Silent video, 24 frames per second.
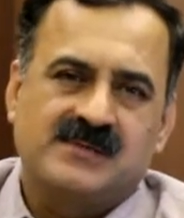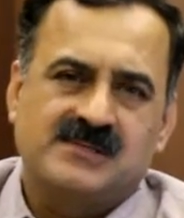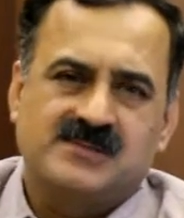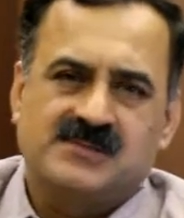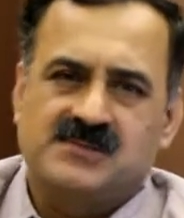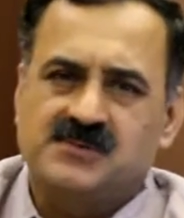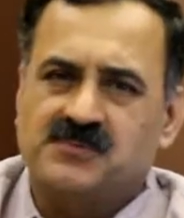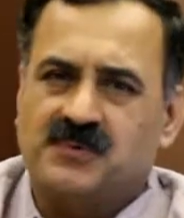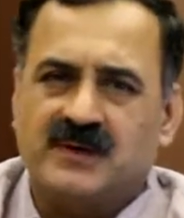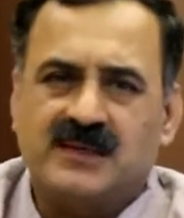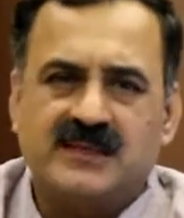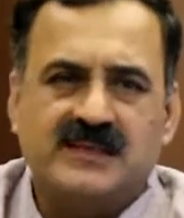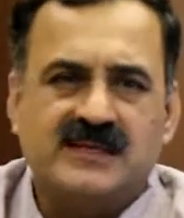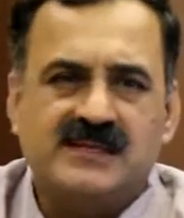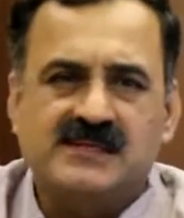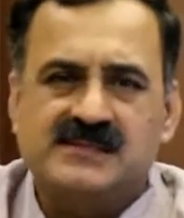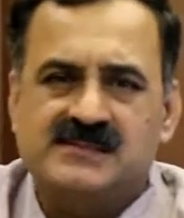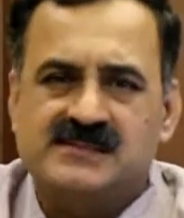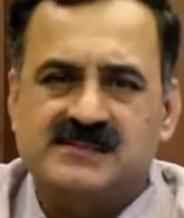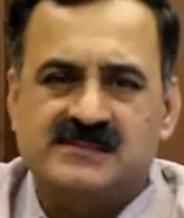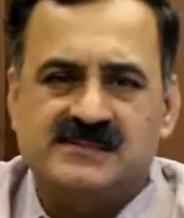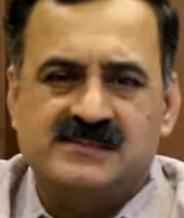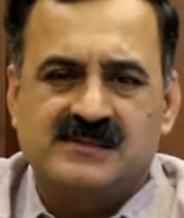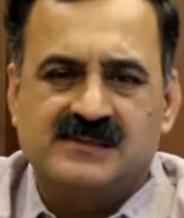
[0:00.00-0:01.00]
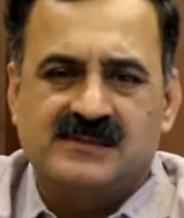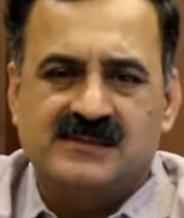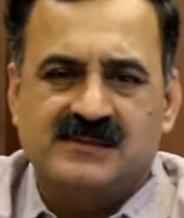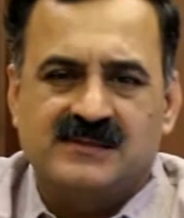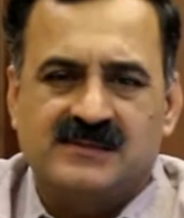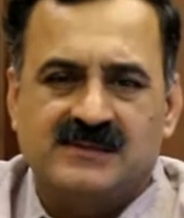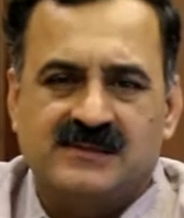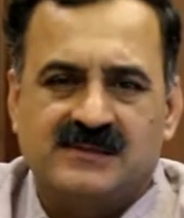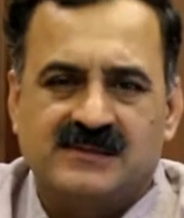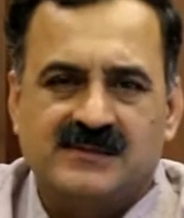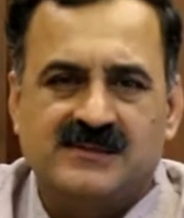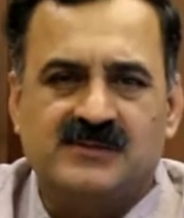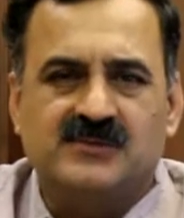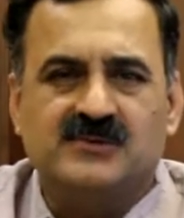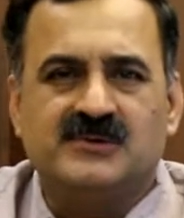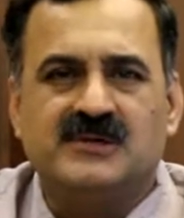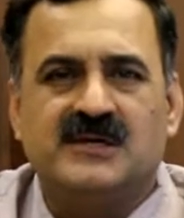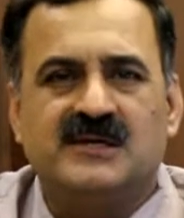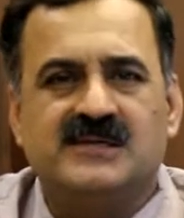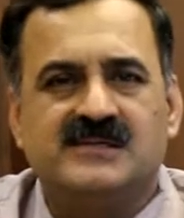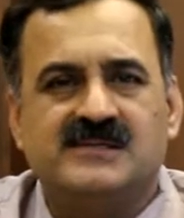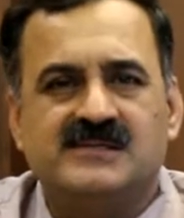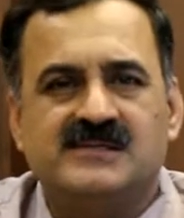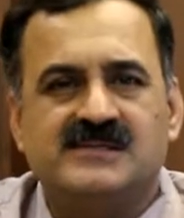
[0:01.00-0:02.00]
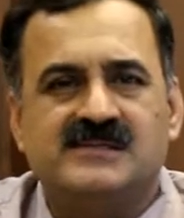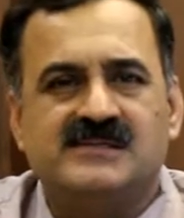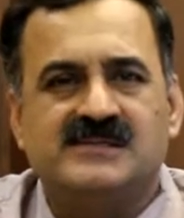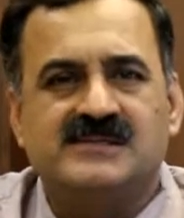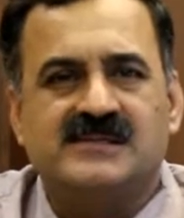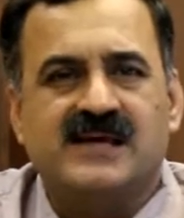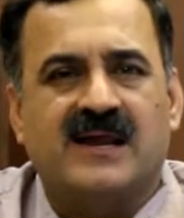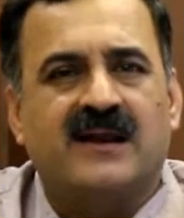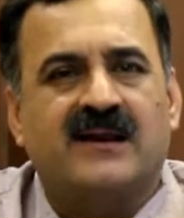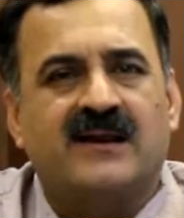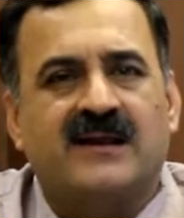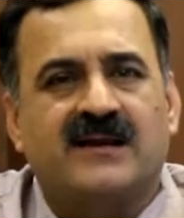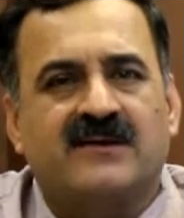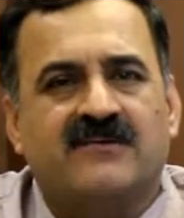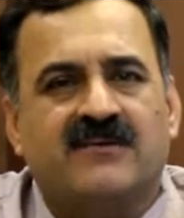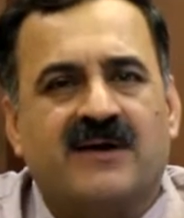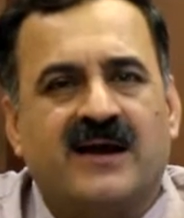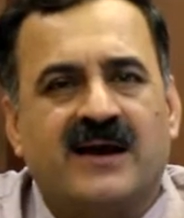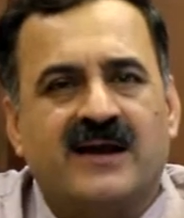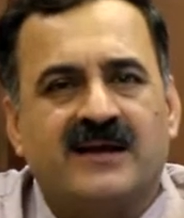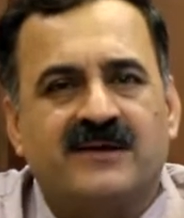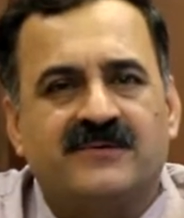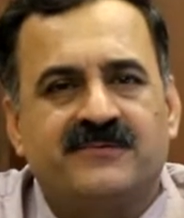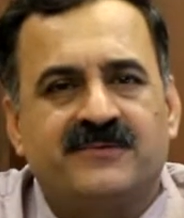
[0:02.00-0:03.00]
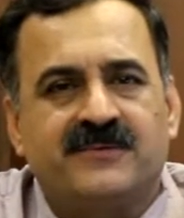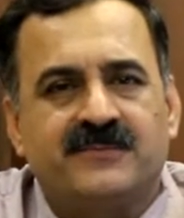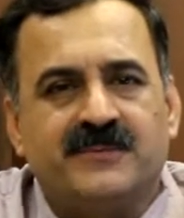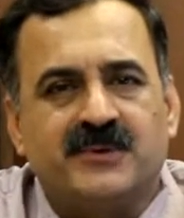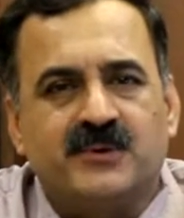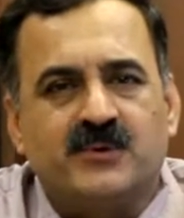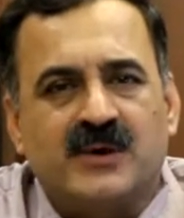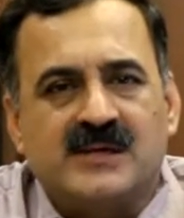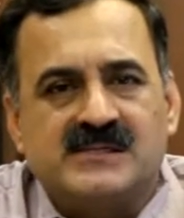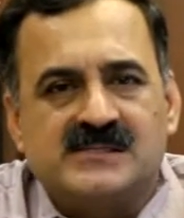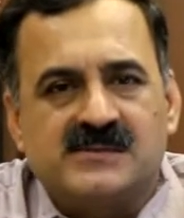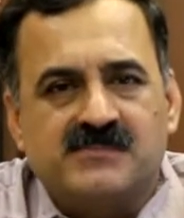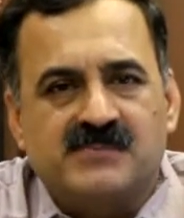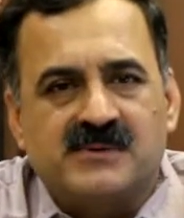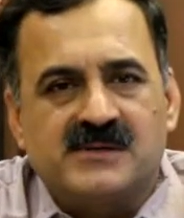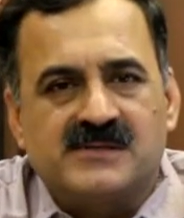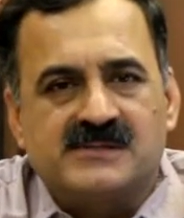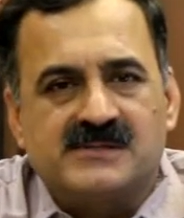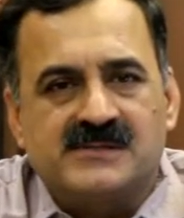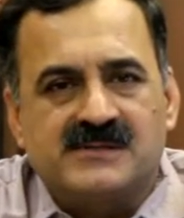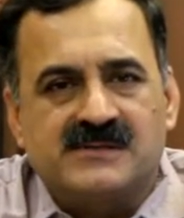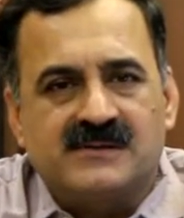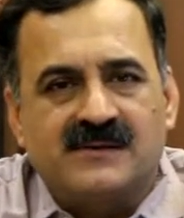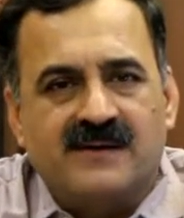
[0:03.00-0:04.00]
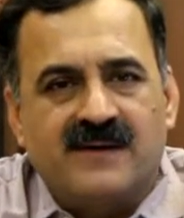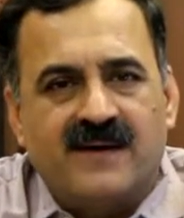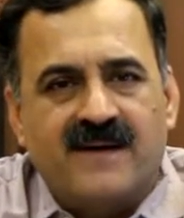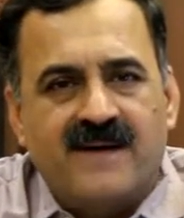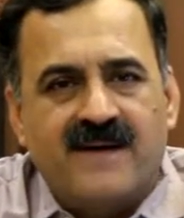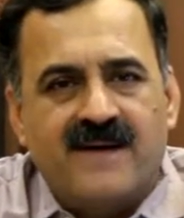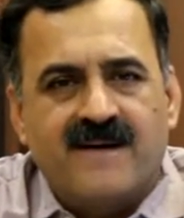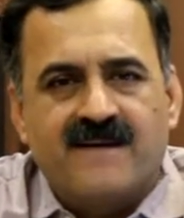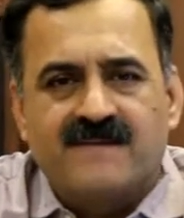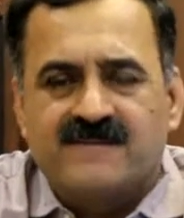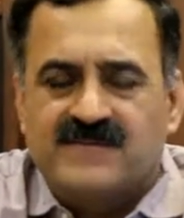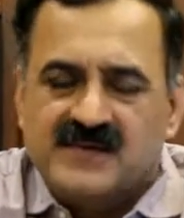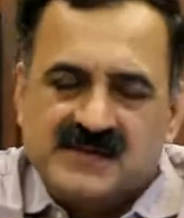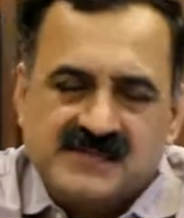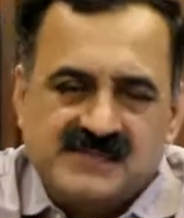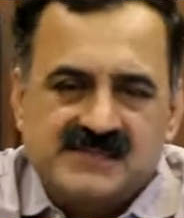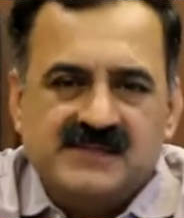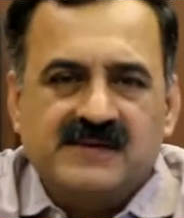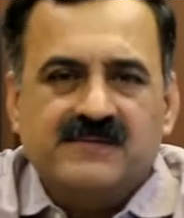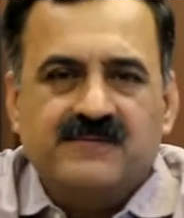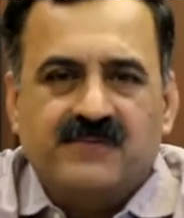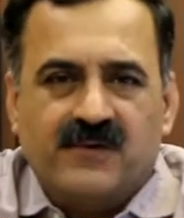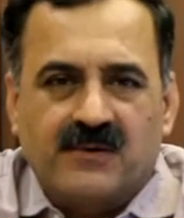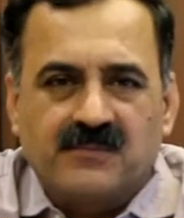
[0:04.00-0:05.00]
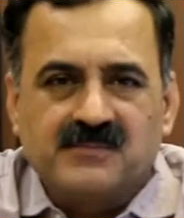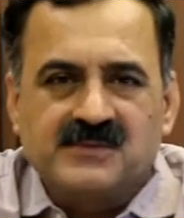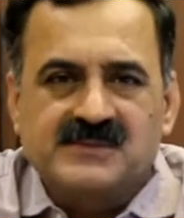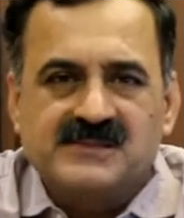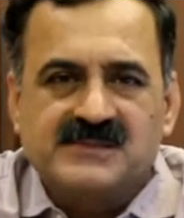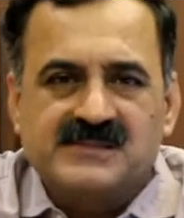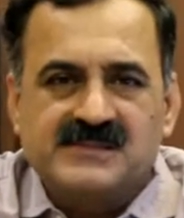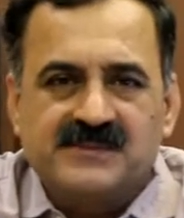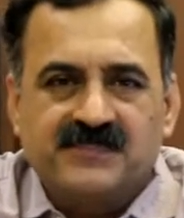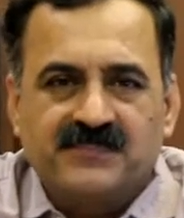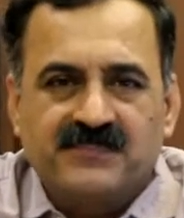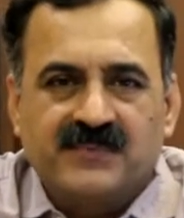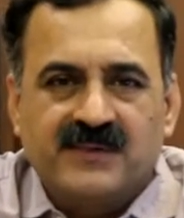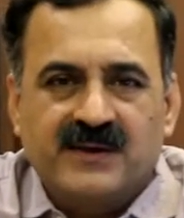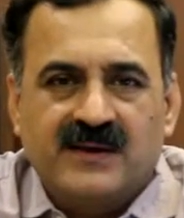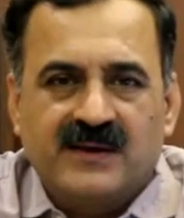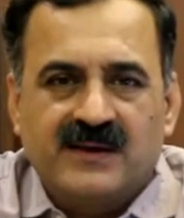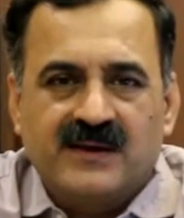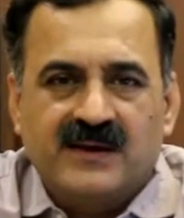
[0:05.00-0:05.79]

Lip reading: So what are these due diligence that are required from you as a person? First and foremost,